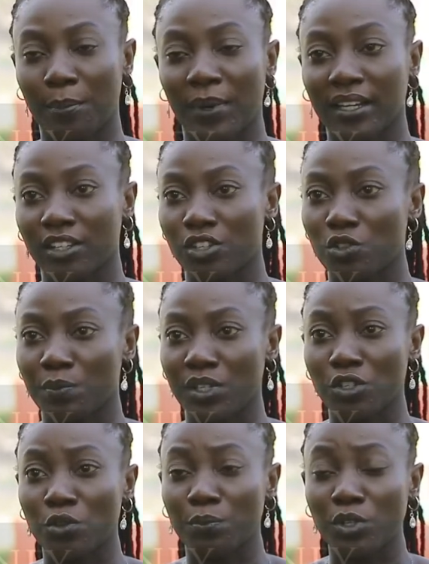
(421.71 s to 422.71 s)
a market
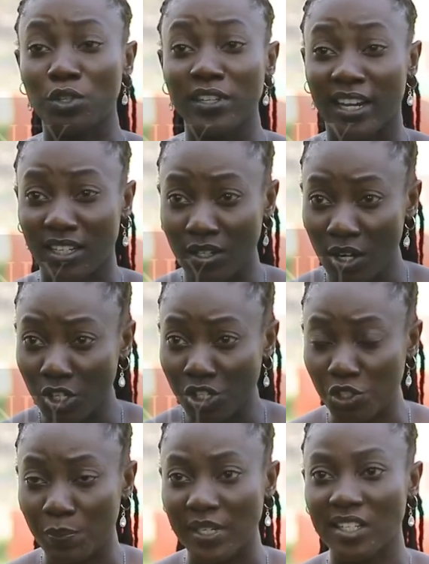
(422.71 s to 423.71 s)
that
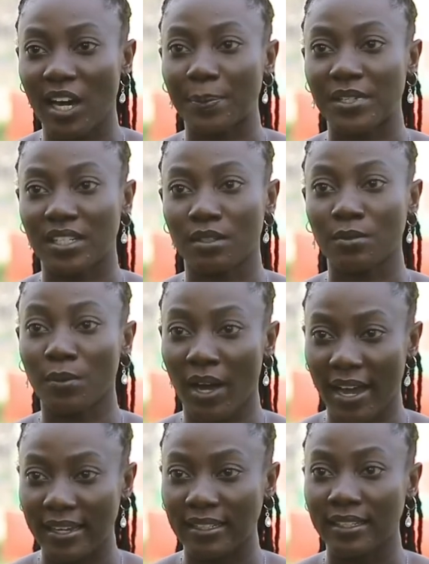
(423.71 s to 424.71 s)
should be tapped in
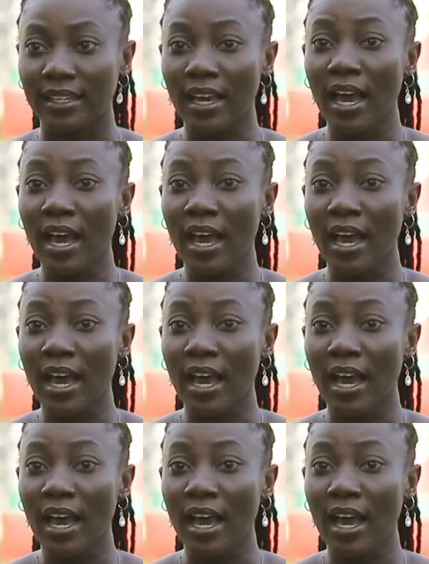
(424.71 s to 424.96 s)
highly.